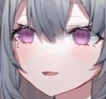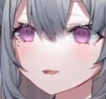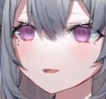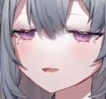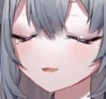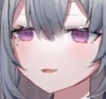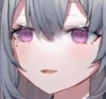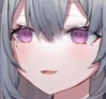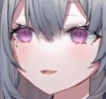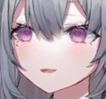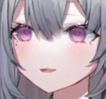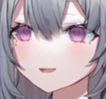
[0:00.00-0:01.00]

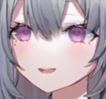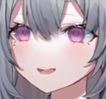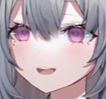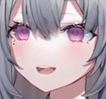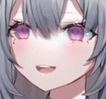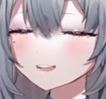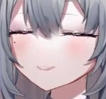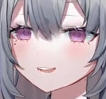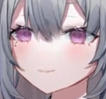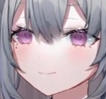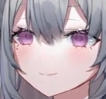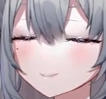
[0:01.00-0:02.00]
Omelet? Yeah, because
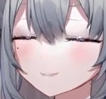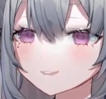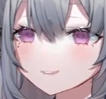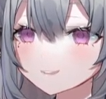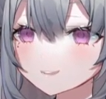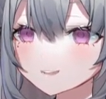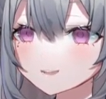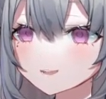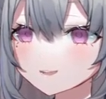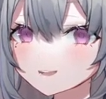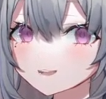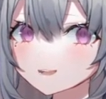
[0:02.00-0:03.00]
I was. What did you put in your
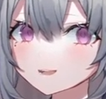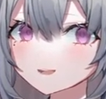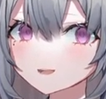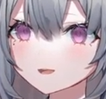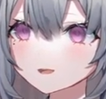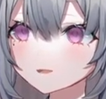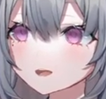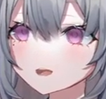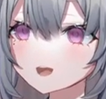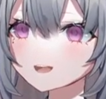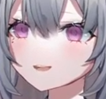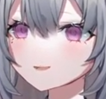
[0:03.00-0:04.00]
omelet? no,
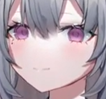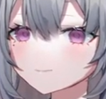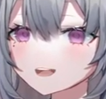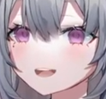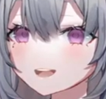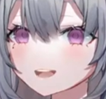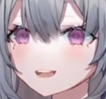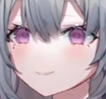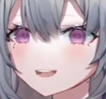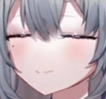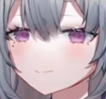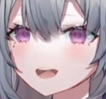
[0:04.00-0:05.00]
I didn't make it because
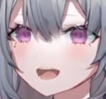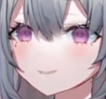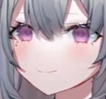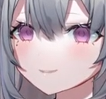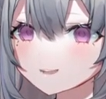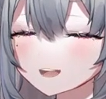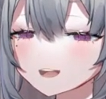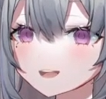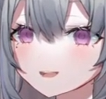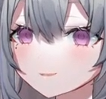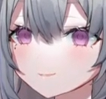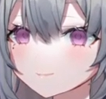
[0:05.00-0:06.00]
I was out
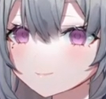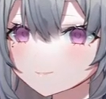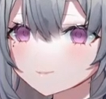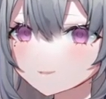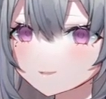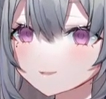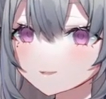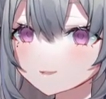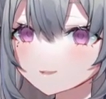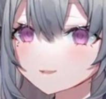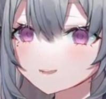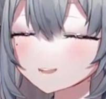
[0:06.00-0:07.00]
today.
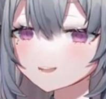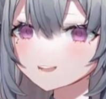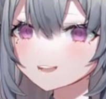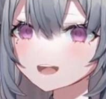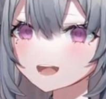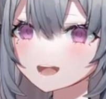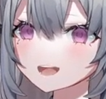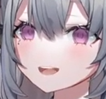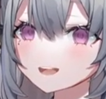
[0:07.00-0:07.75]
Oh. Yeah. What did you